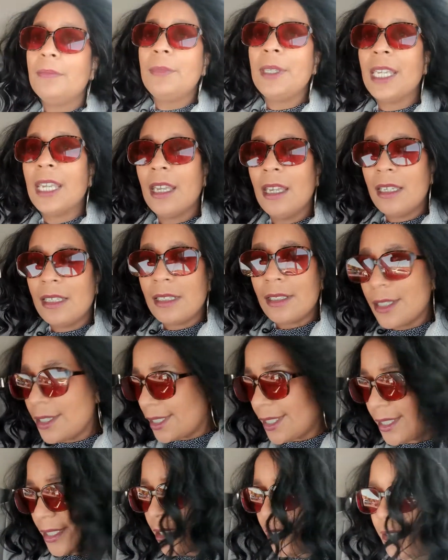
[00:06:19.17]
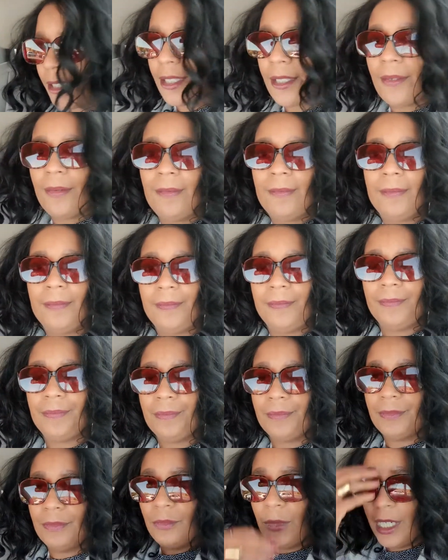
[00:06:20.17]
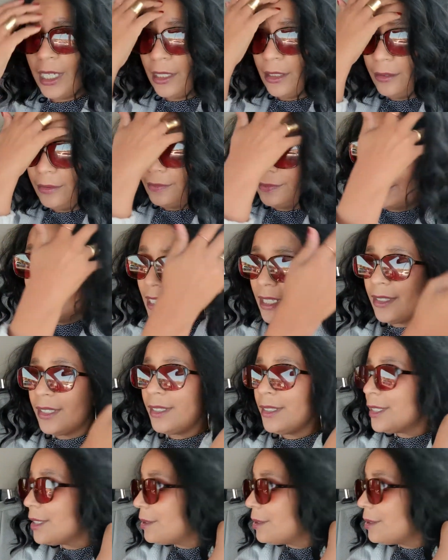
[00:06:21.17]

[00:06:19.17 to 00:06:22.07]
because, well, this is